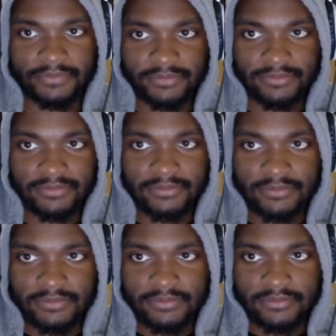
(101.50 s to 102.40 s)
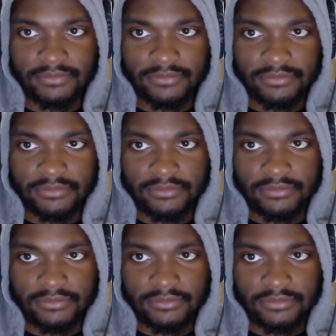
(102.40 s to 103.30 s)

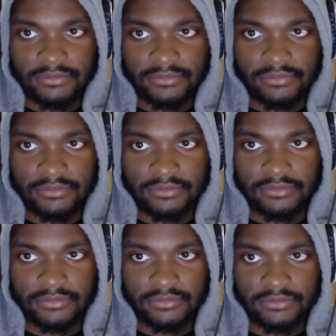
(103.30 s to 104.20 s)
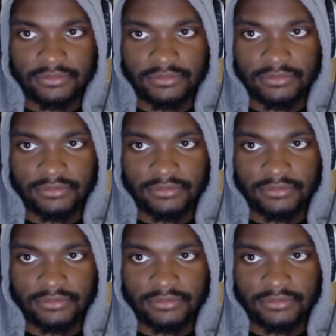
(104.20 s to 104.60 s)
No one is speaking in this clip.